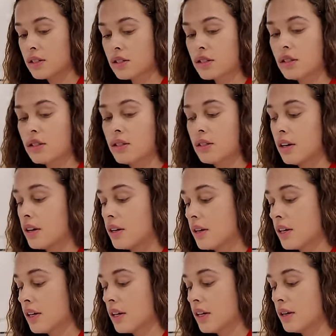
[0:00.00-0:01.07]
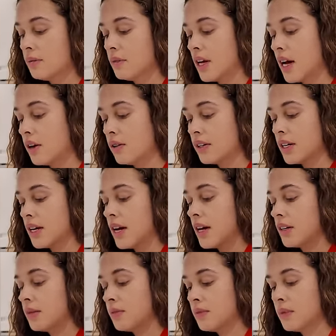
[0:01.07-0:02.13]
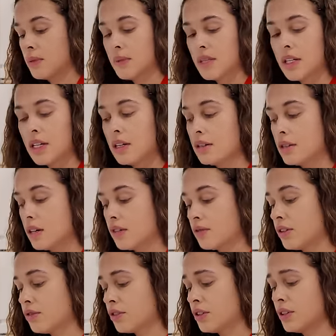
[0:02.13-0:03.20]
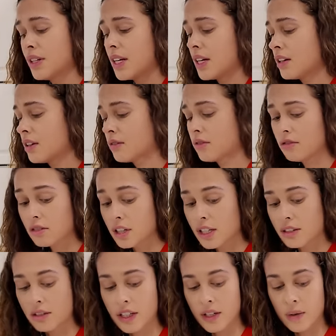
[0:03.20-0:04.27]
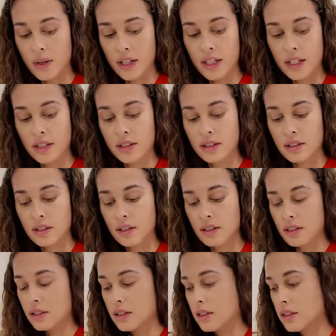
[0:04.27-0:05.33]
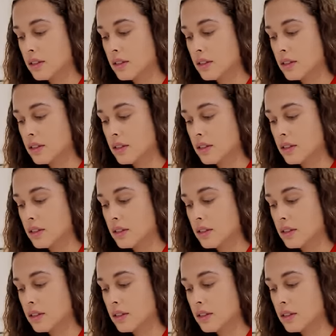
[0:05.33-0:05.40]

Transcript: So I'm now gonna add the potatoes halfway through and they cook really, really quickly. So